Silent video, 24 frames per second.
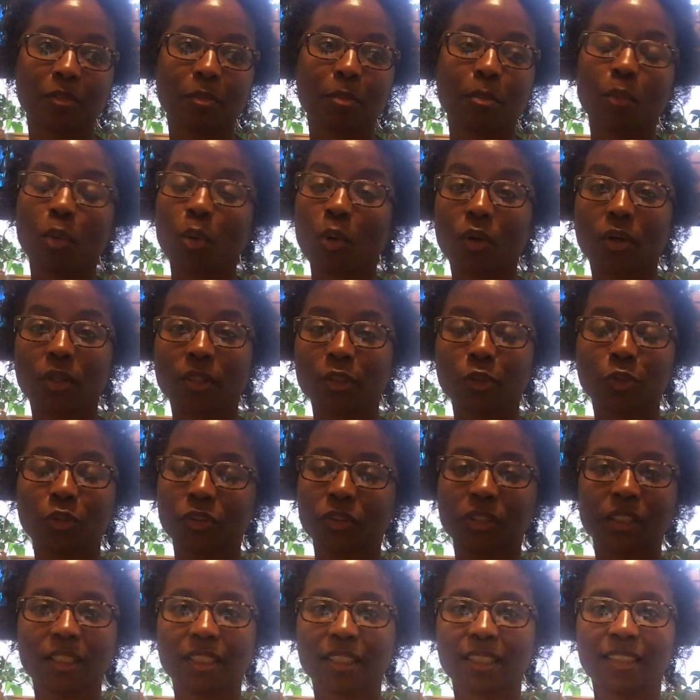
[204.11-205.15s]
more
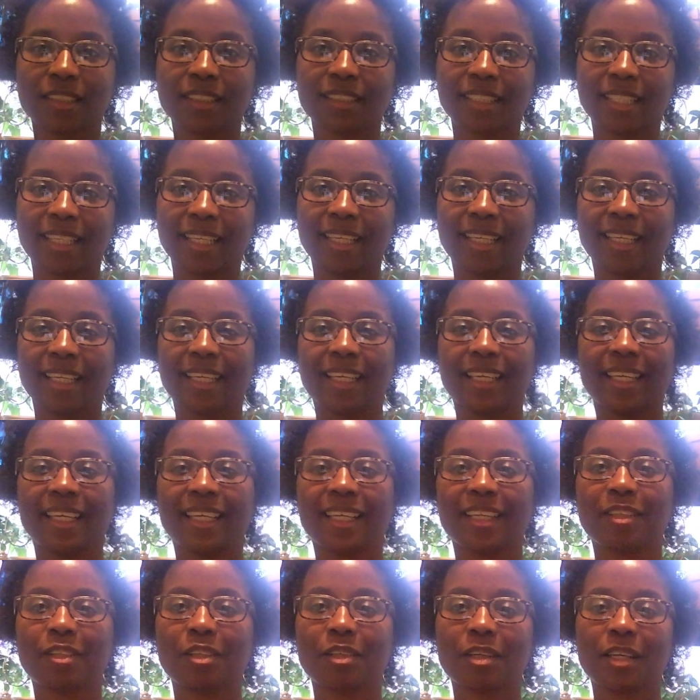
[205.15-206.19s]
nutrition
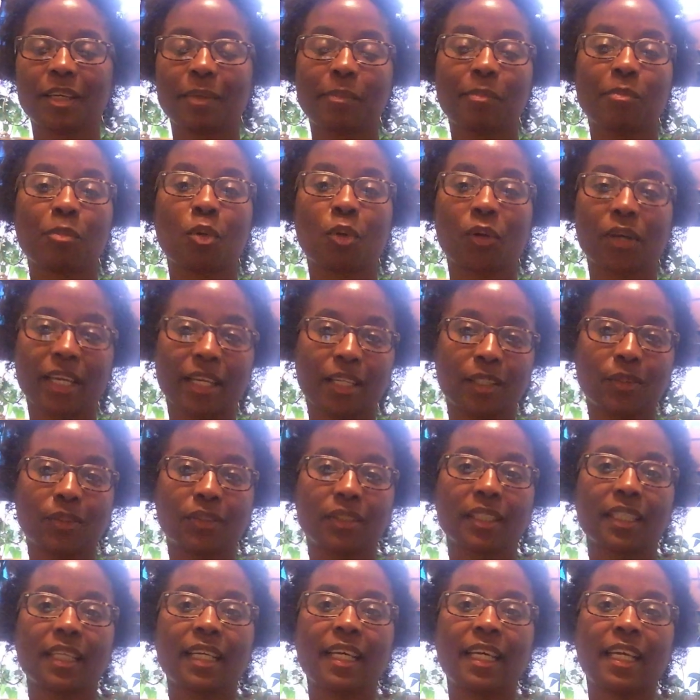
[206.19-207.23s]
and more
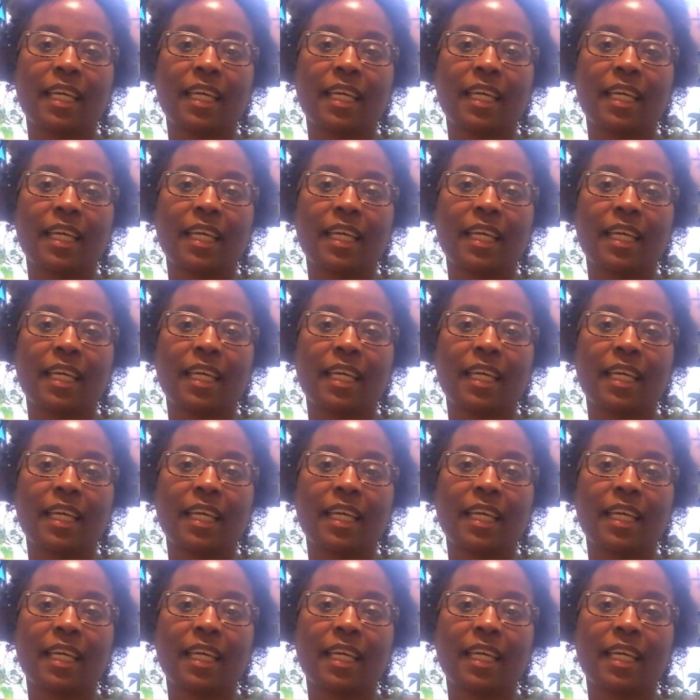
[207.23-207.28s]
health,